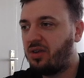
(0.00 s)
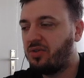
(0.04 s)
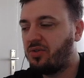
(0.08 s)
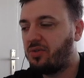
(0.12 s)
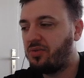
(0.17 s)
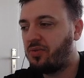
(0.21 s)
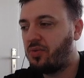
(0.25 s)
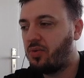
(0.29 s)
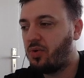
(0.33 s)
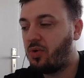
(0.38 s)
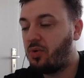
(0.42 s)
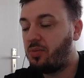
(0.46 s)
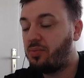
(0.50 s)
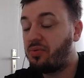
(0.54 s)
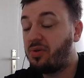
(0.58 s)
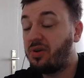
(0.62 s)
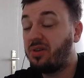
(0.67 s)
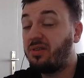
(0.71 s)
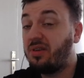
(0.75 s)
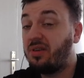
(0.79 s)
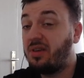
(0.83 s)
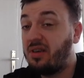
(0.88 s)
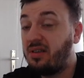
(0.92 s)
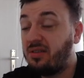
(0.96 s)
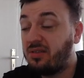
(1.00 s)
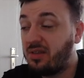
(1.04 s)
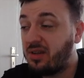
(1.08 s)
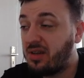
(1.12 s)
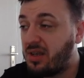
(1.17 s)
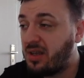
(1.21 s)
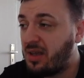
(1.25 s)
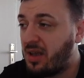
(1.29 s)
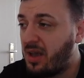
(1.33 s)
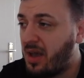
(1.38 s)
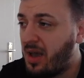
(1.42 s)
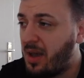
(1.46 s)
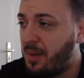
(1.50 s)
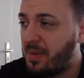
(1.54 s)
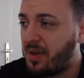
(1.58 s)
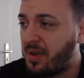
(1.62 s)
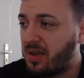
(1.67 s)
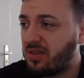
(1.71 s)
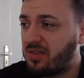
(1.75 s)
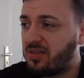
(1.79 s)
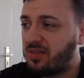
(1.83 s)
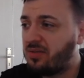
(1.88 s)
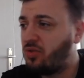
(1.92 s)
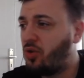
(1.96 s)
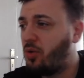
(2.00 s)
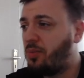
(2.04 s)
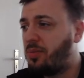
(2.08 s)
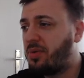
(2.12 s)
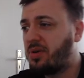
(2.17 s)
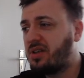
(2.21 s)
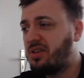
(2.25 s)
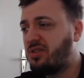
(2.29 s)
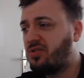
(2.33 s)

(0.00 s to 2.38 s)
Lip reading: of War pretty easily, because nobody